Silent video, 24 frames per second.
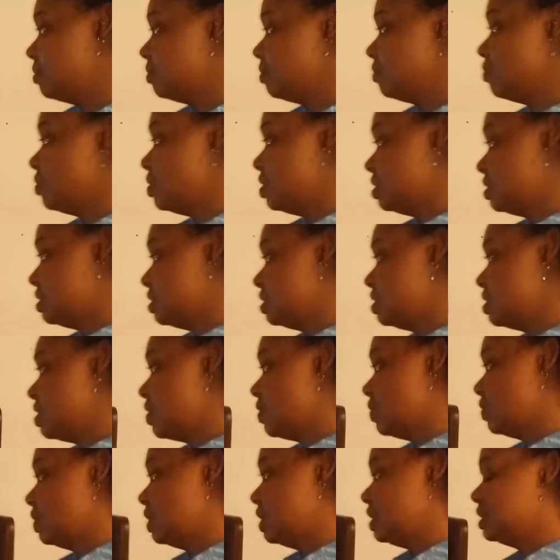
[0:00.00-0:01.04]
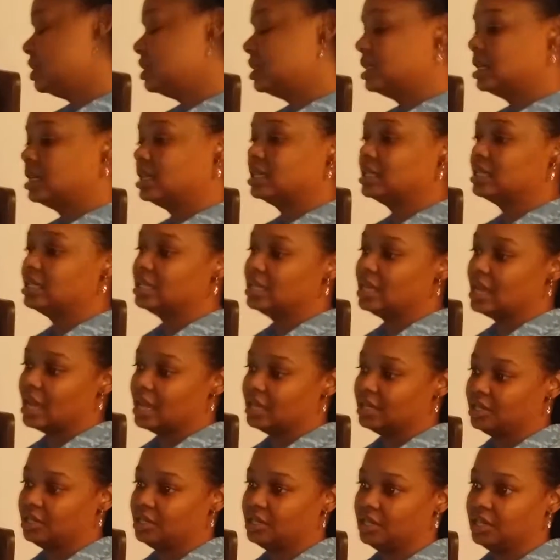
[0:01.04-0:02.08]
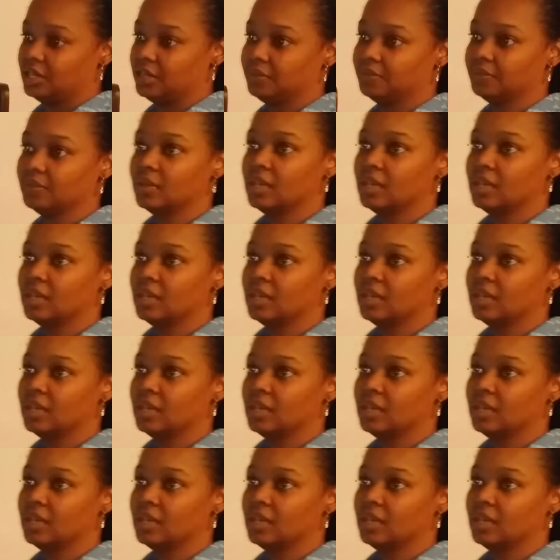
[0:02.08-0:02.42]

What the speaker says: which is known as CHG.